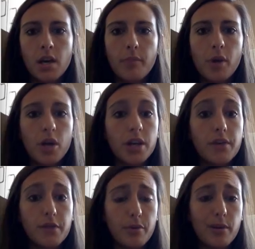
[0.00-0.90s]
Part
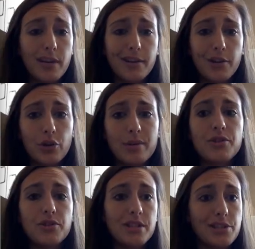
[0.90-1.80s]
of the parietal lobe
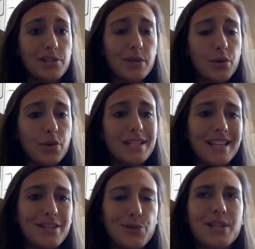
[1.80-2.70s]
is your sensory
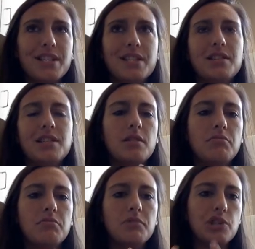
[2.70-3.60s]
cortex. So this is
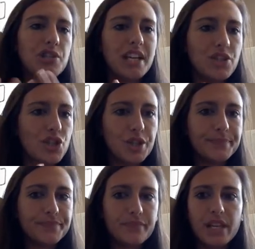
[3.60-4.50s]
your
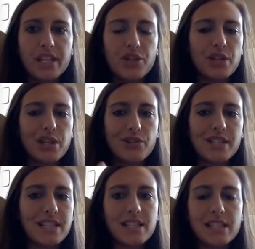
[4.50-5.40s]
touch and your
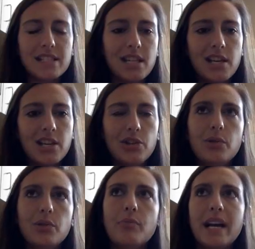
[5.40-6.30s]
senses.
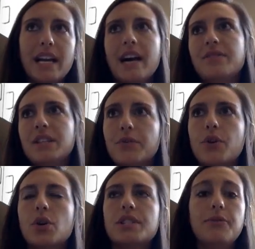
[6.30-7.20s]
You might have
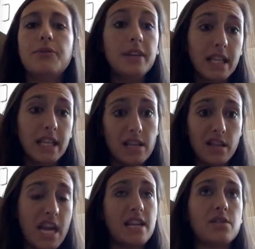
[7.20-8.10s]
difficulty feeling
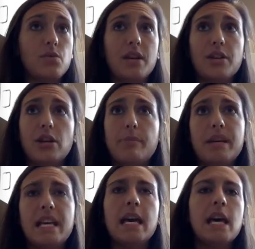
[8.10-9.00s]
things, whether it
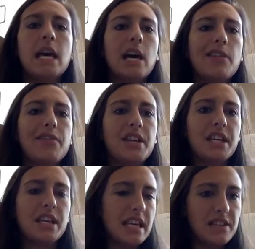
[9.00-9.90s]
be the
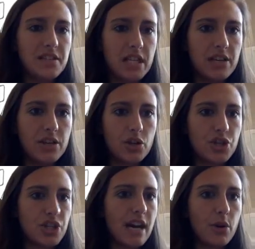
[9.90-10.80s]
heat in your
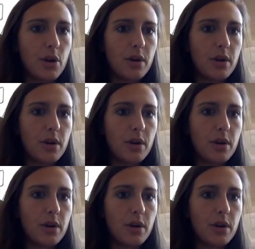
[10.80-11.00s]
shower,